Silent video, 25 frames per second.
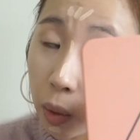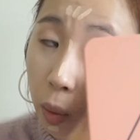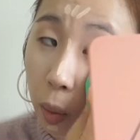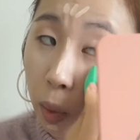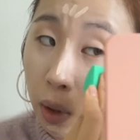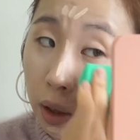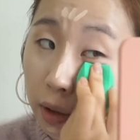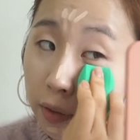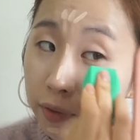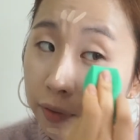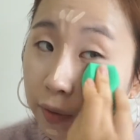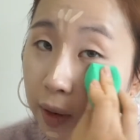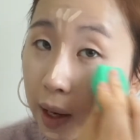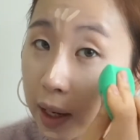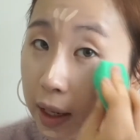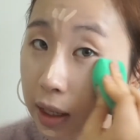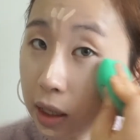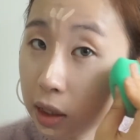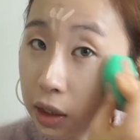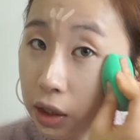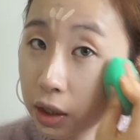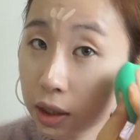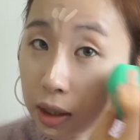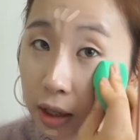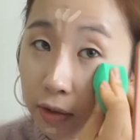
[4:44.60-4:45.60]
it'll work fine
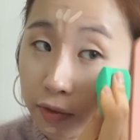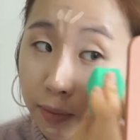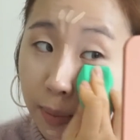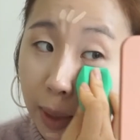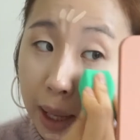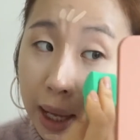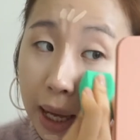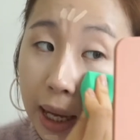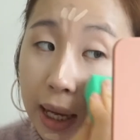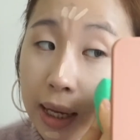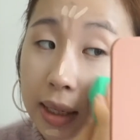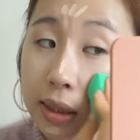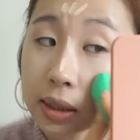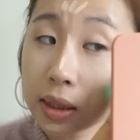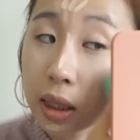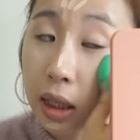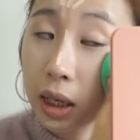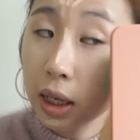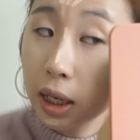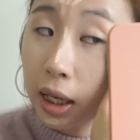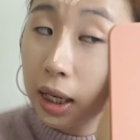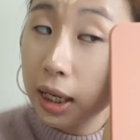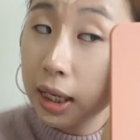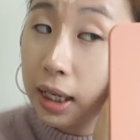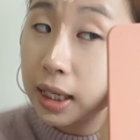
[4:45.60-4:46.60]
underneath my eyes.
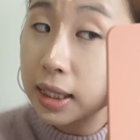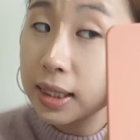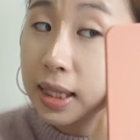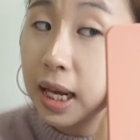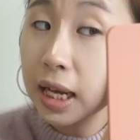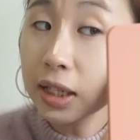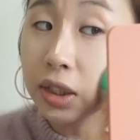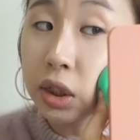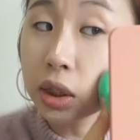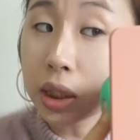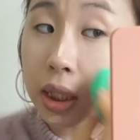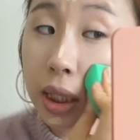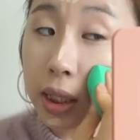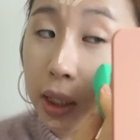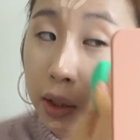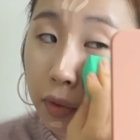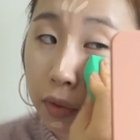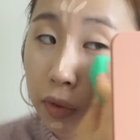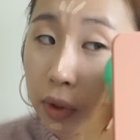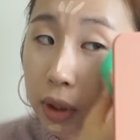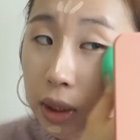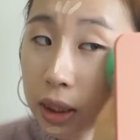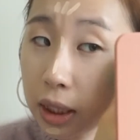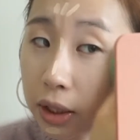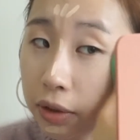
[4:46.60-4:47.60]
It is actually a
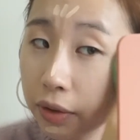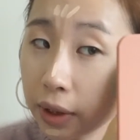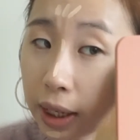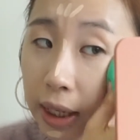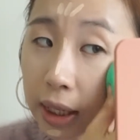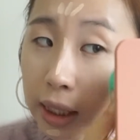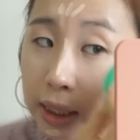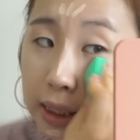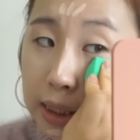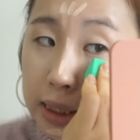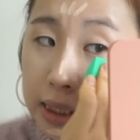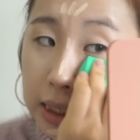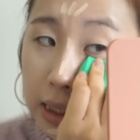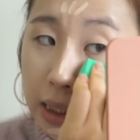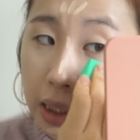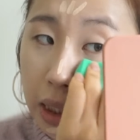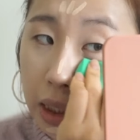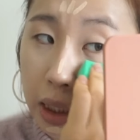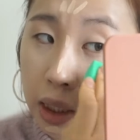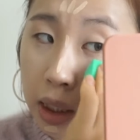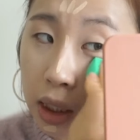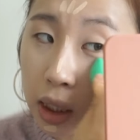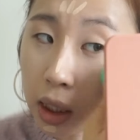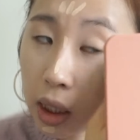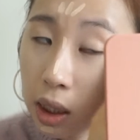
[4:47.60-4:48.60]
really great
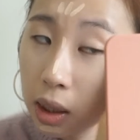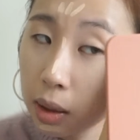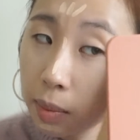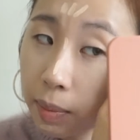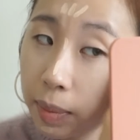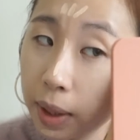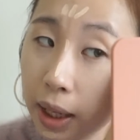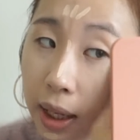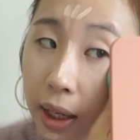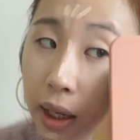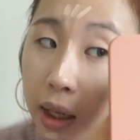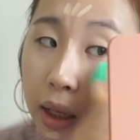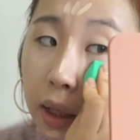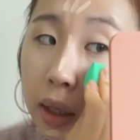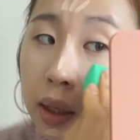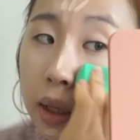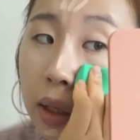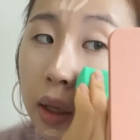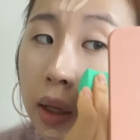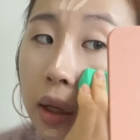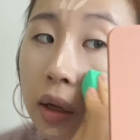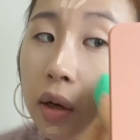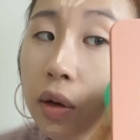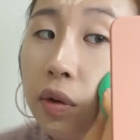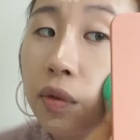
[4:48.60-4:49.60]
concealer, but
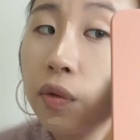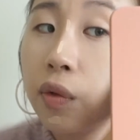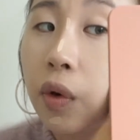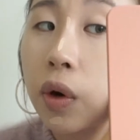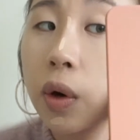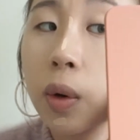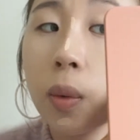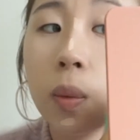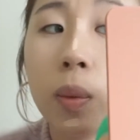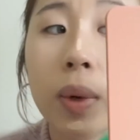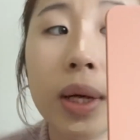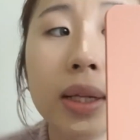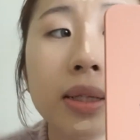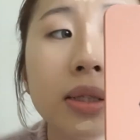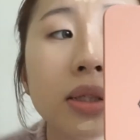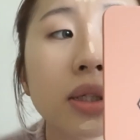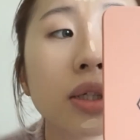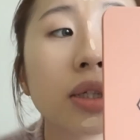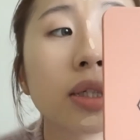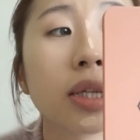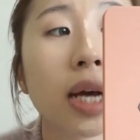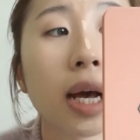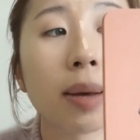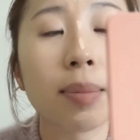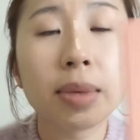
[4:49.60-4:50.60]
for
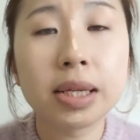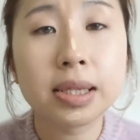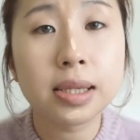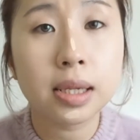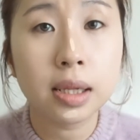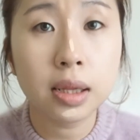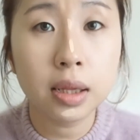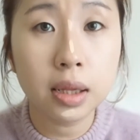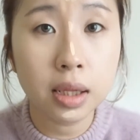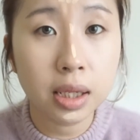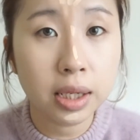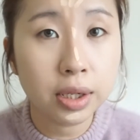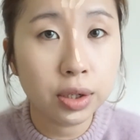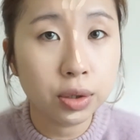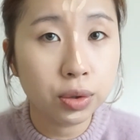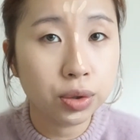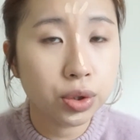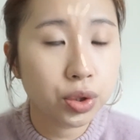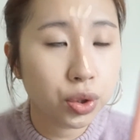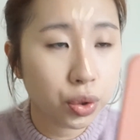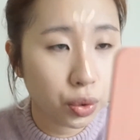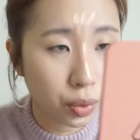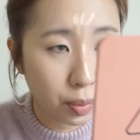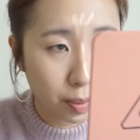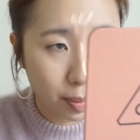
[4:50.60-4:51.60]
wintertime, it's a little
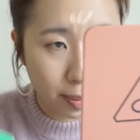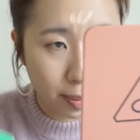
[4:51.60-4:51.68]
too